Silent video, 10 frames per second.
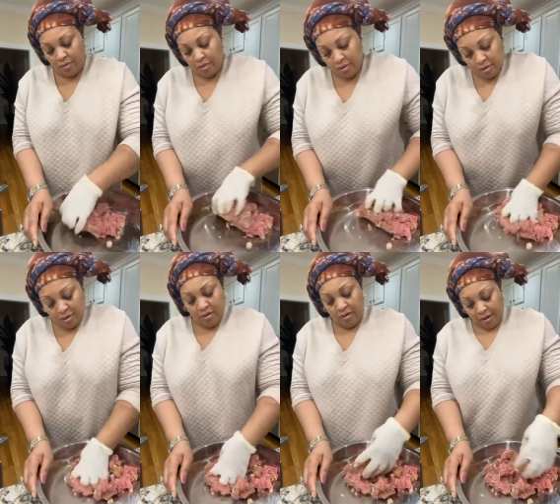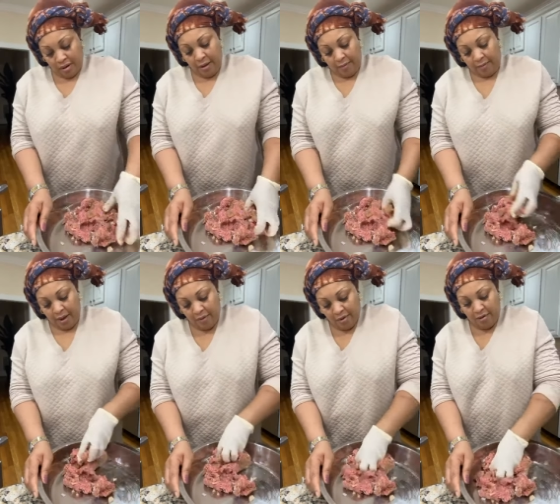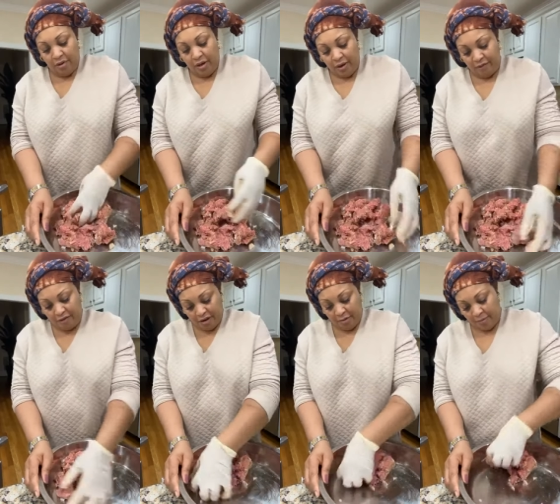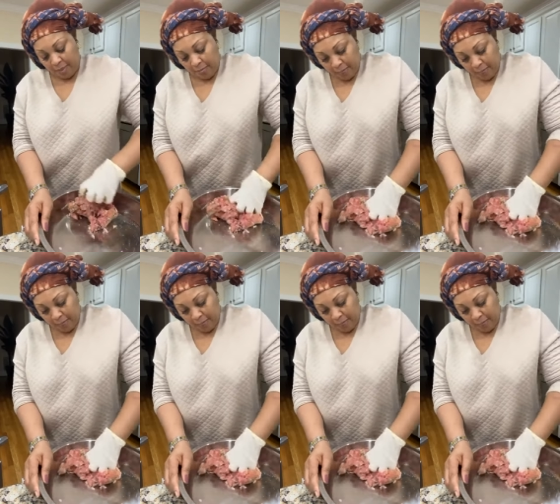V? Uh-huh. I want to go to the V.